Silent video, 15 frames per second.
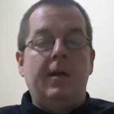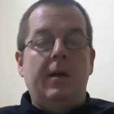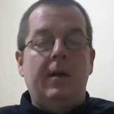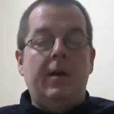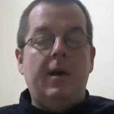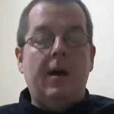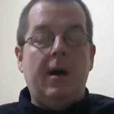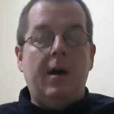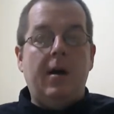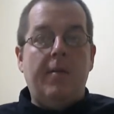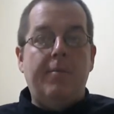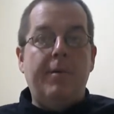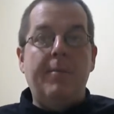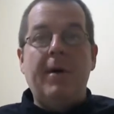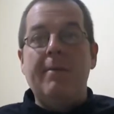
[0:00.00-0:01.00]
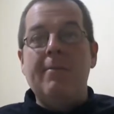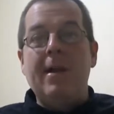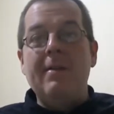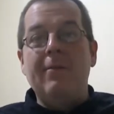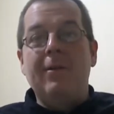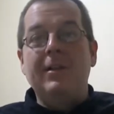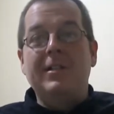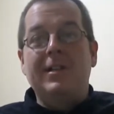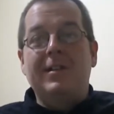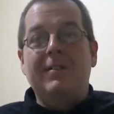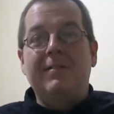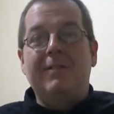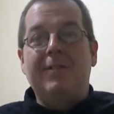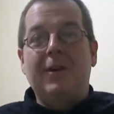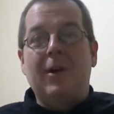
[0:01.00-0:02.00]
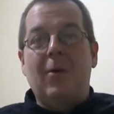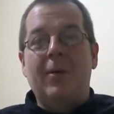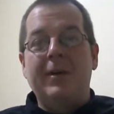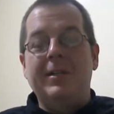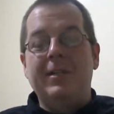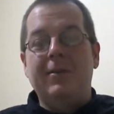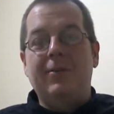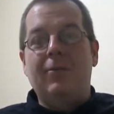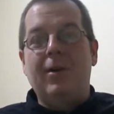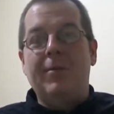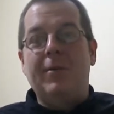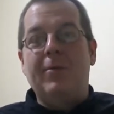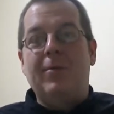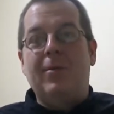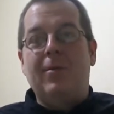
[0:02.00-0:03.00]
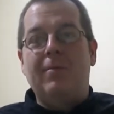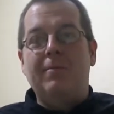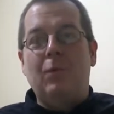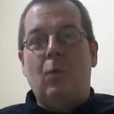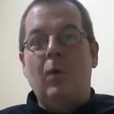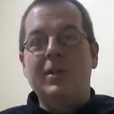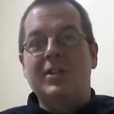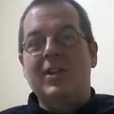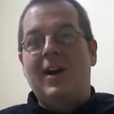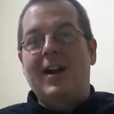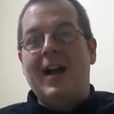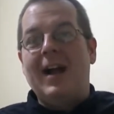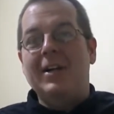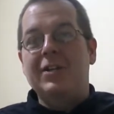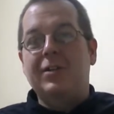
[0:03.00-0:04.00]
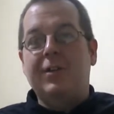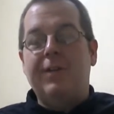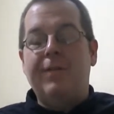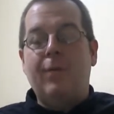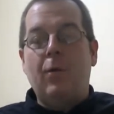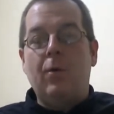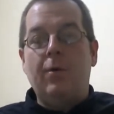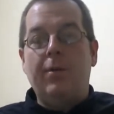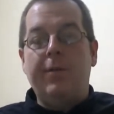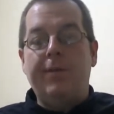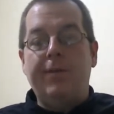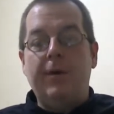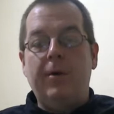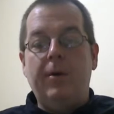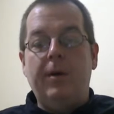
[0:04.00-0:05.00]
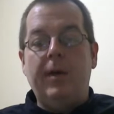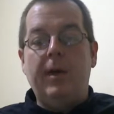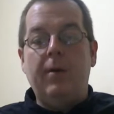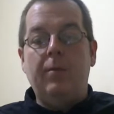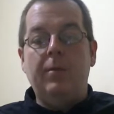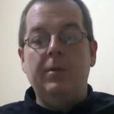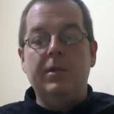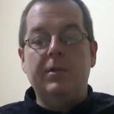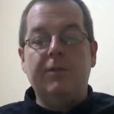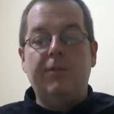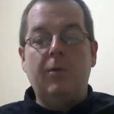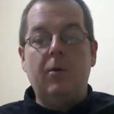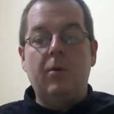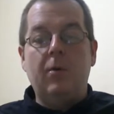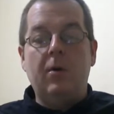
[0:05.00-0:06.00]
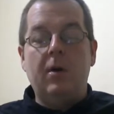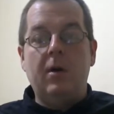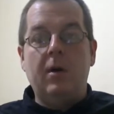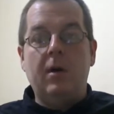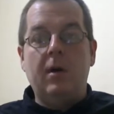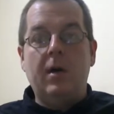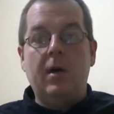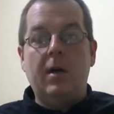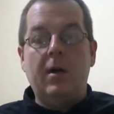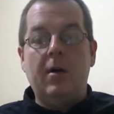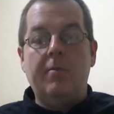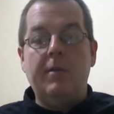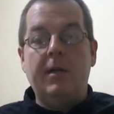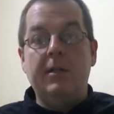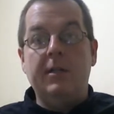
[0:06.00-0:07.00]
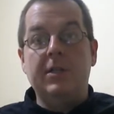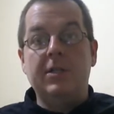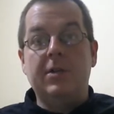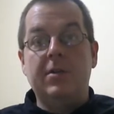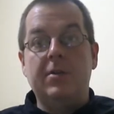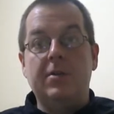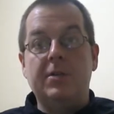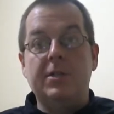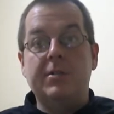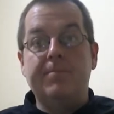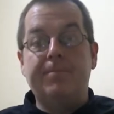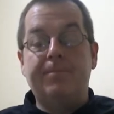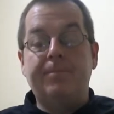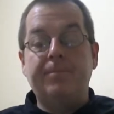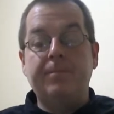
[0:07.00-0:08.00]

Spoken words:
But my main reason for going to Rib and Roll was not actually for the food. It was for Elyse Saunders.